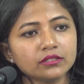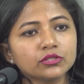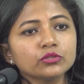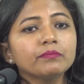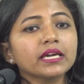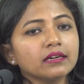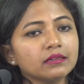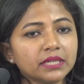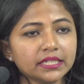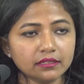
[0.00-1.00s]
to
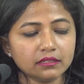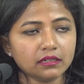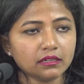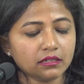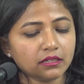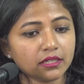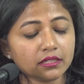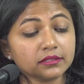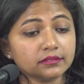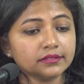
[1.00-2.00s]
become
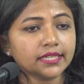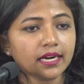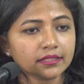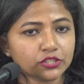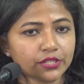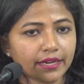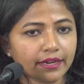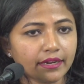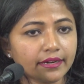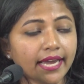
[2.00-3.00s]
a dark
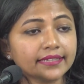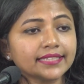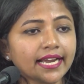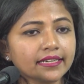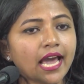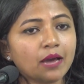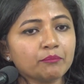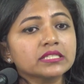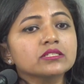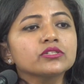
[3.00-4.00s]
triad, and that
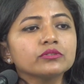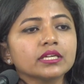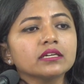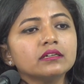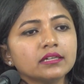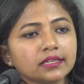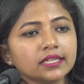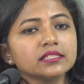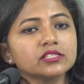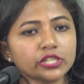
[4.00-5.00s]
happens during
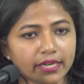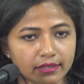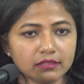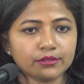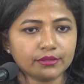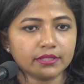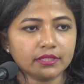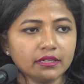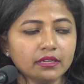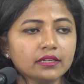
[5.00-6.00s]
early childhood,
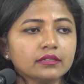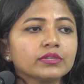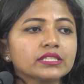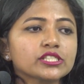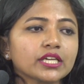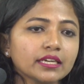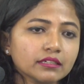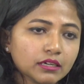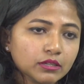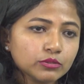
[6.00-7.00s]
which
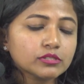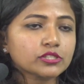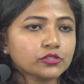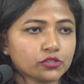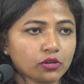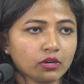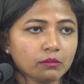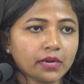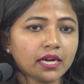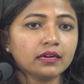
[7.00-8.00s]
includes
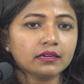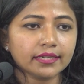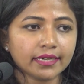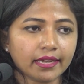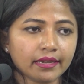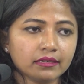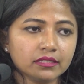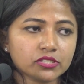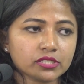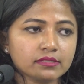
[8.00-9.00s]
trauma,
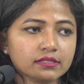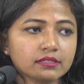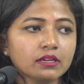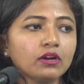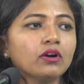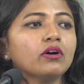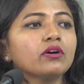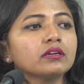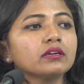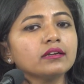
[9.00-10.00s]
negligence,
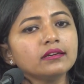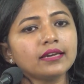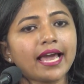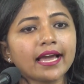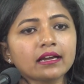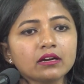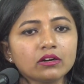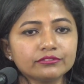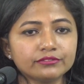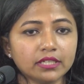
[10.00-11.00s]
or lack
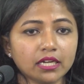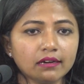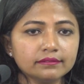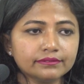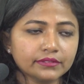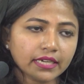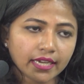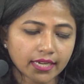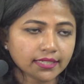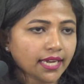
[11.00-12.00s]
of love.
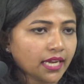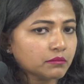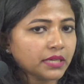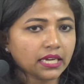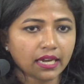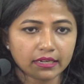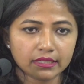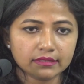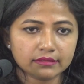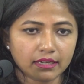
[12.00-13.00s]
It can be
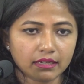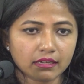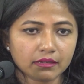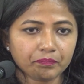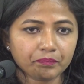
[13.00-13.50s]
anything.